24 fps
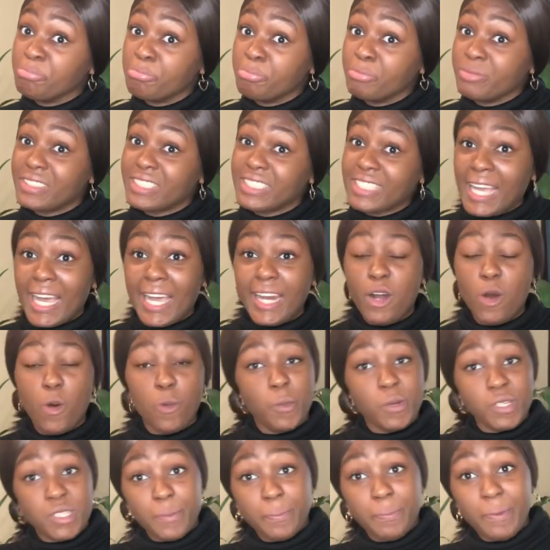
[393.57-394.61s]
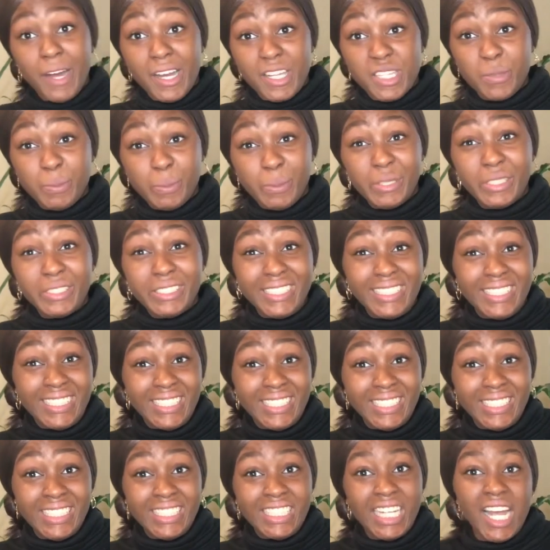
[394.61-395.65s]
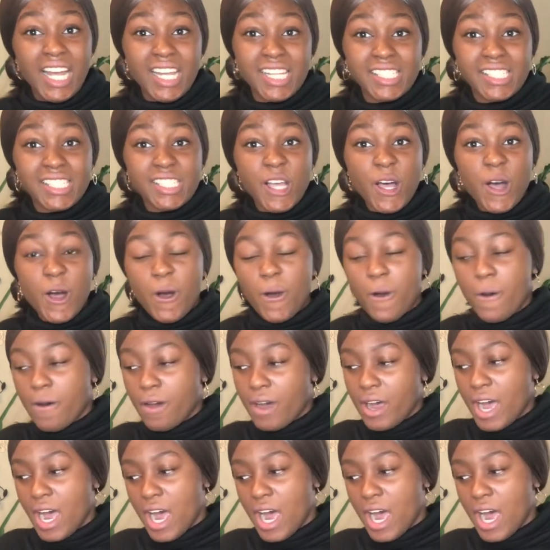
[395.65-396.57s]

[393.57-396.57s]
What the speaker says: It's kind of almost impossible. So